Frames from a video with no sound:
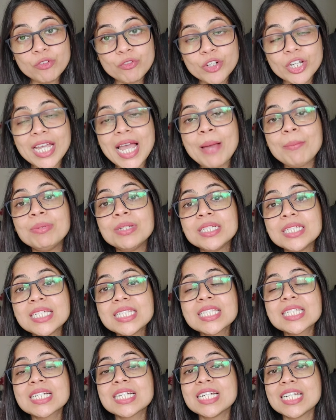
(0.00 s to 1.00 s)

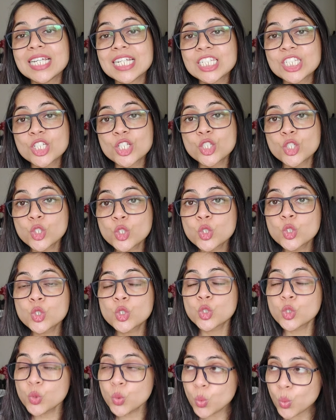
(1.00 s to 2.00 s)
vocabularies related
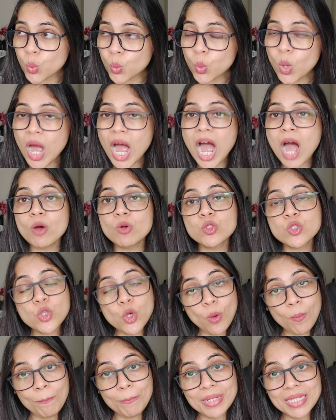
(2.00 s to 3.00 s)
to
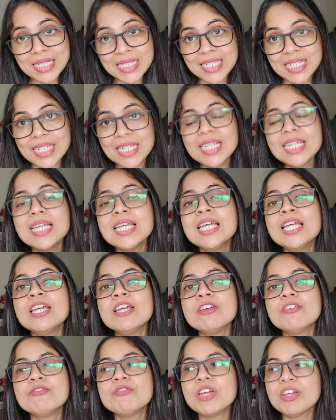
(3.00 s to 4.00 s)
house or building
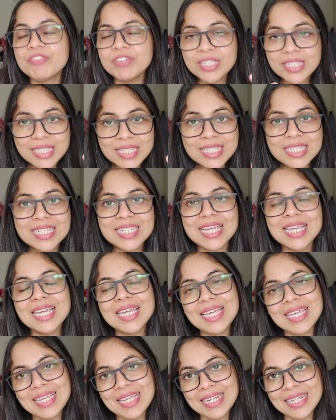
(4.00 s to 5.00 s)
where we
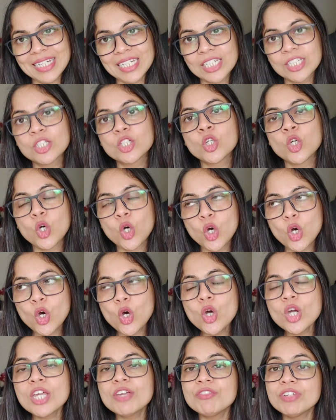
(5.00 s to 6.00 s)
stay in.
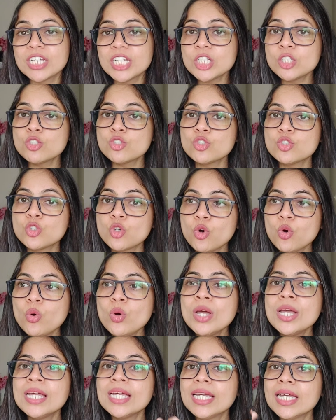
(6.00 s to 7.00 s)
Okay, we need to
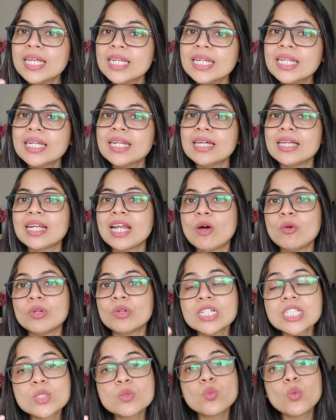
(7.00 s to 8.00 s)
know in and
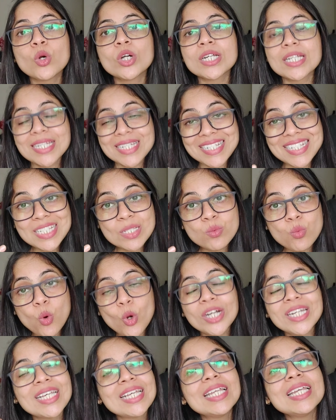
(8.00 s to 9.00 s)
around us what is
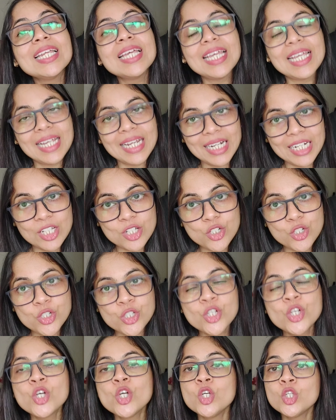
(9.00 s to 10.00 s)
what in
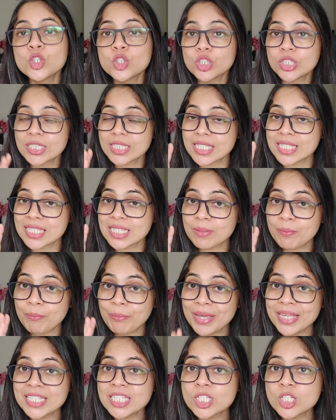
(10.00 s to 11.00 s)
English. So this is the
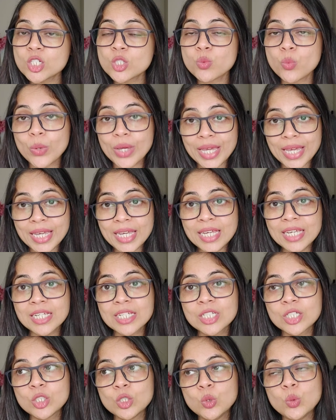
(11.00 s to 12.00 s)
best
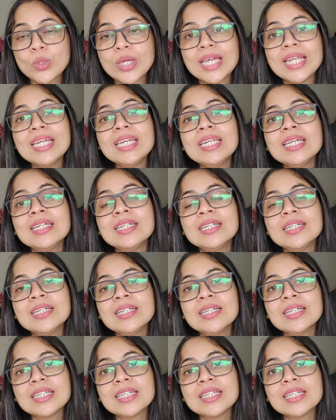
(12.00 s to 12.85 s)
way you can